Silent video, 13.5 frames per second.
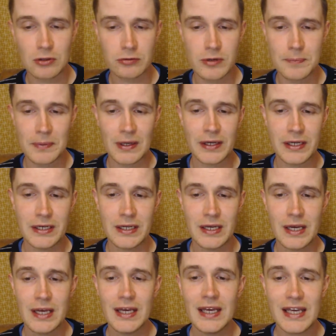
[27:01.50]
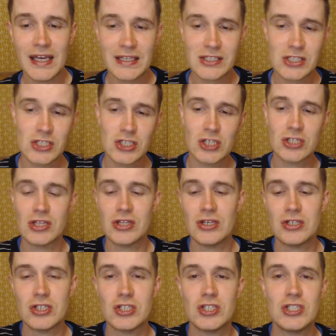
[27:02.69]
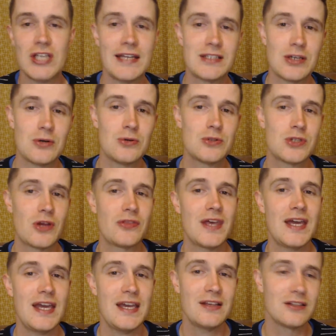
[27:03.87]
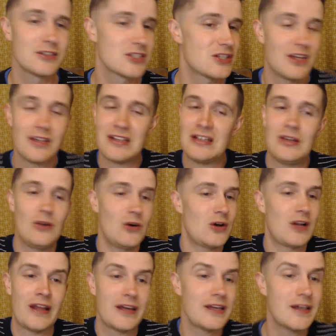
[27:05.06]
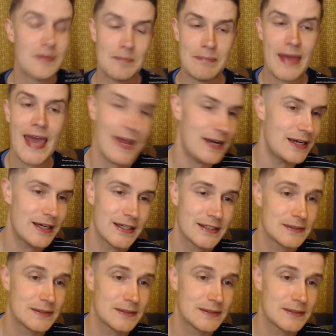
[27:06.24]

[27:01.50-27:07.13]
replied, "It's just the shadows on the hills that look like men."